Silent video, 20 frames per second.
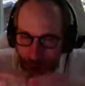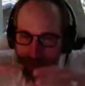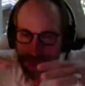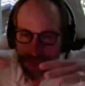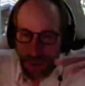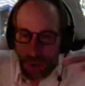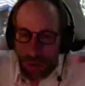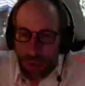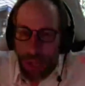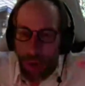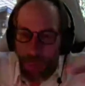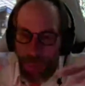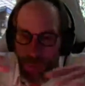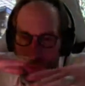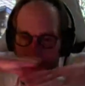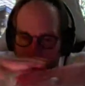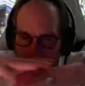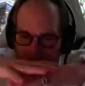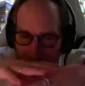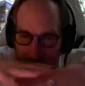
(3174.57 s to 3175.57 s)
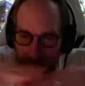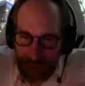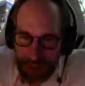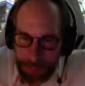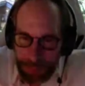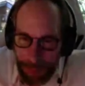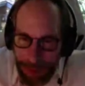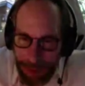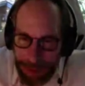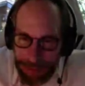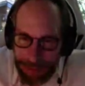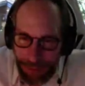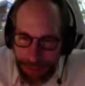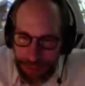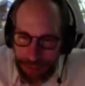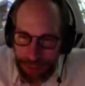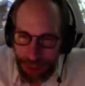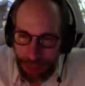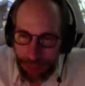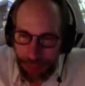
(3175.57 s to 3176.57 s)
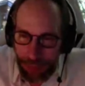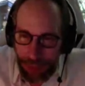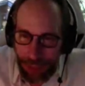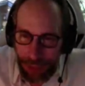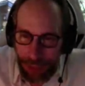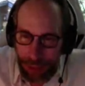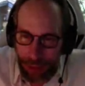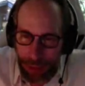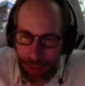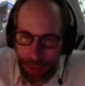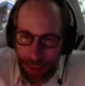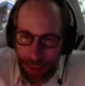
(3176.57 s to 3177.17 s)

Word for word: start out with empty space having nothing in it,